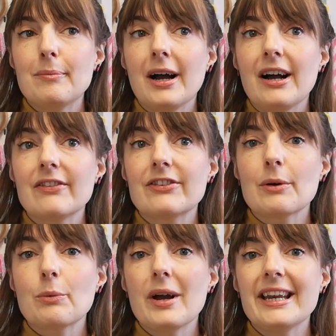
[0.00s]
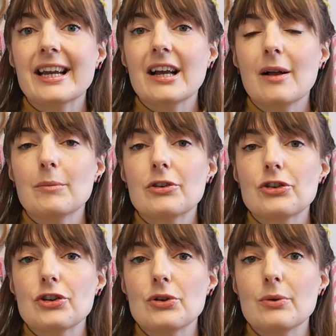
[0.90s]
But when it comes
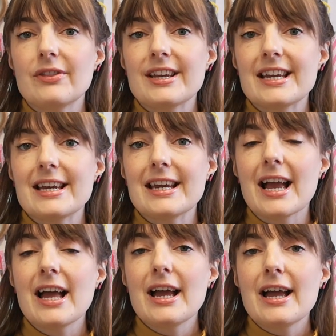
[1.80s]
to the